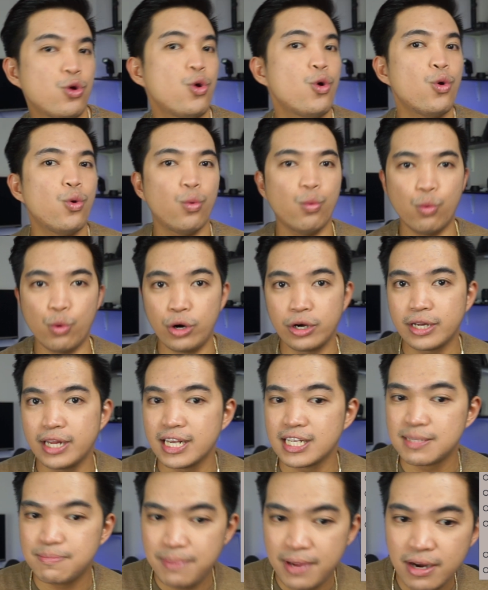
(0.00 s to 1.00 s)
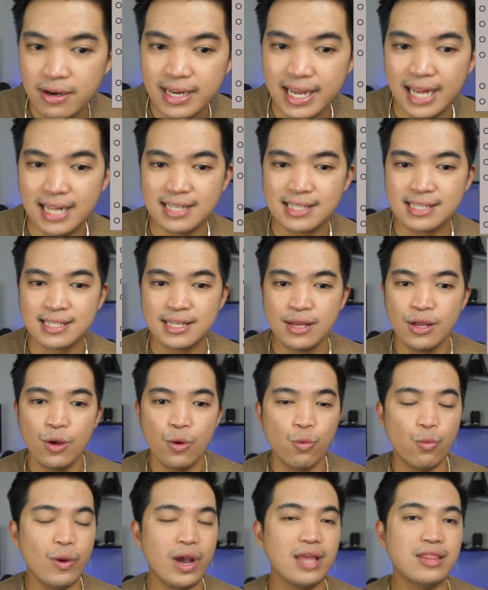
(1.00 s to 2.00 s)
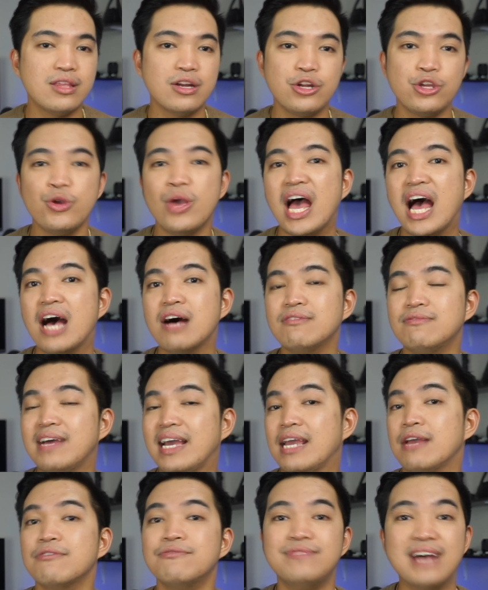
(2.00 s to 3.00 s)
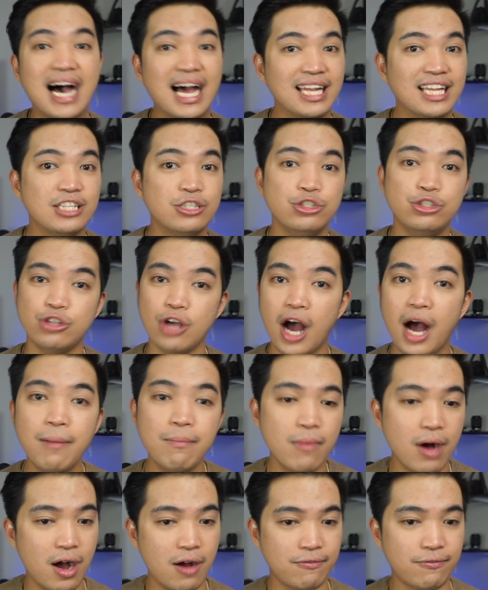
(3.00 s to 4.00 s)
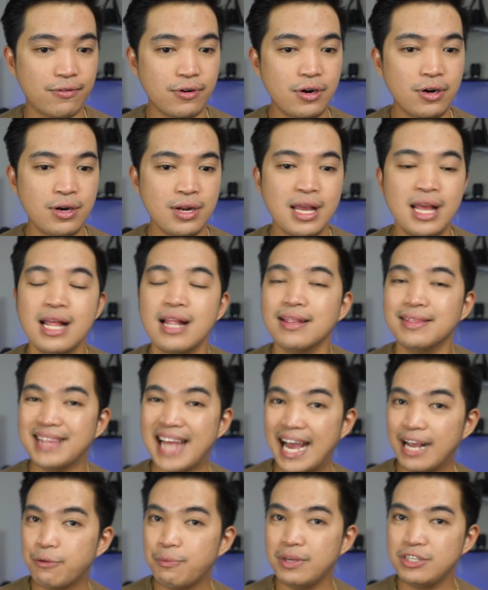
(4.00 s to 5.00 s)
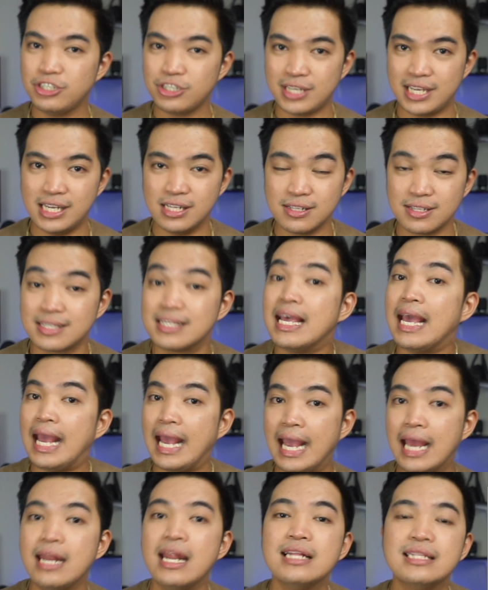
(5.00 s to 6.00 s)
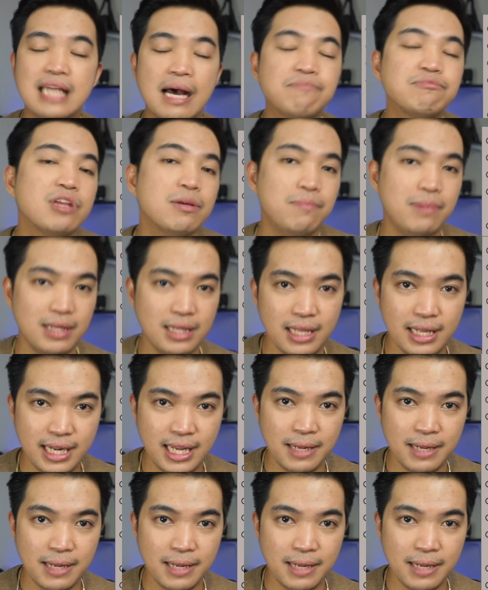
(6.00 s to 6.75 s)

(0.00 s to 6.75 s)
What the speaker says: work experience, whether you have a valid job offer, language skills, and adaptability.